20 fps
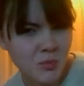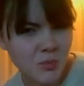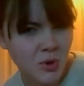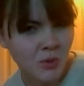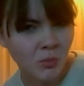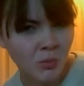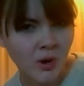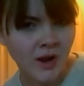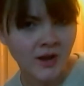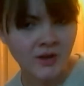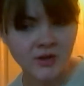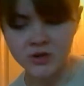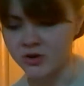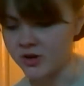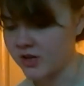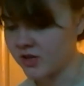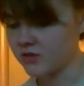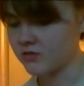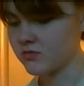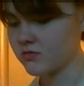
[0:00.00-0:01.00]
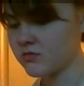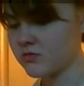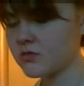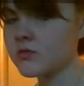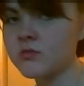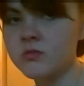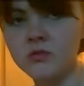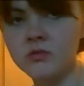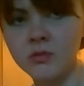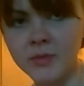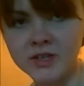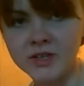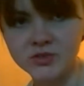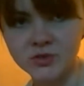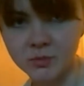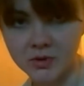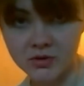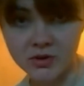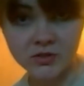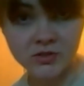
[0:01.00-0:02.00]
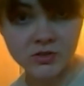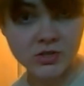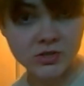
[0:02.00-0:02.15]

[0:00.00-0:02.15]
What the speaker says: put a more accurate measurement in the